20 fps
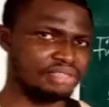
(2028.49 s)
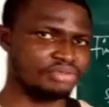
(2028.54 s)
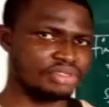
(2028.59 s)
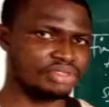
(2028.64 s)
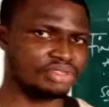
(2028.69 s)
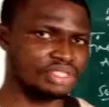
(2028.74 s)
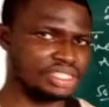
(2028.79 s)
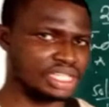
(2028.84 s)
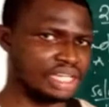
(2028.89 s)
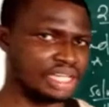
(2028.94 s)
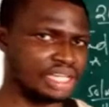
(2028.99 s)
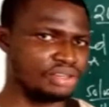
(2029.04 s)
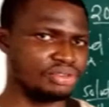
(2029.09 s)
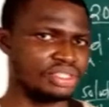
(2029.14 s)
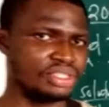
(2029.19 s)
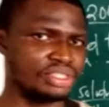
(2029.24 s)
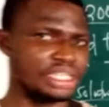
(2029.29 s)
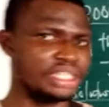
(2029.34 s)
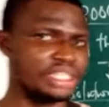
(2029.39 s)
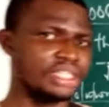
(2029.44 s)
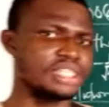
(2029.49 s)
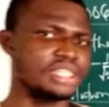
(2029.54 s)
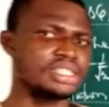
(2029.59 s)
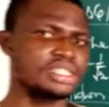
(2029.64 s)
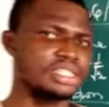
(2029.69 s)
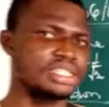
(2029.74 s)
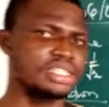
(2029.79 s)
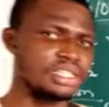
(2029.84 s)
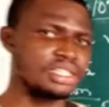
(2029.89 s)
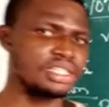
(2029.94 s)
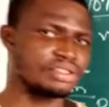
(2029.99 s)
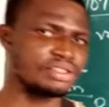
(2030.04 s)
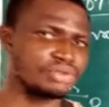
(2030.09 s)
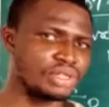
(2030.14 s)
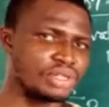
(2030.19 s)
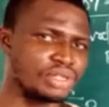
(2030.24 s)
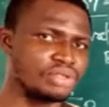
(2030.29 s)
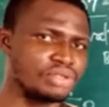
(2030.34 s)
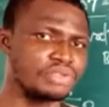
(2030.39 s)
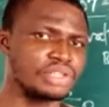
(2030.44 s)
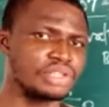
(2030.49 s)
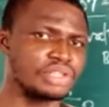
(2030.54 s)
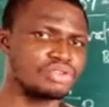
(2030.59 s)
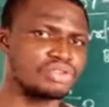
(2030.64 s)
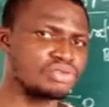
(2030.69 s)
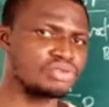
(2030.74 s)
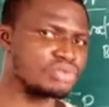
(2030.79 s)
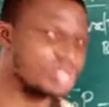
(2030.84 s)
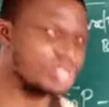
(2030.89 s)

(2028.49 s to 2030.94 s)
Since I know sin 30 is 1 over 2,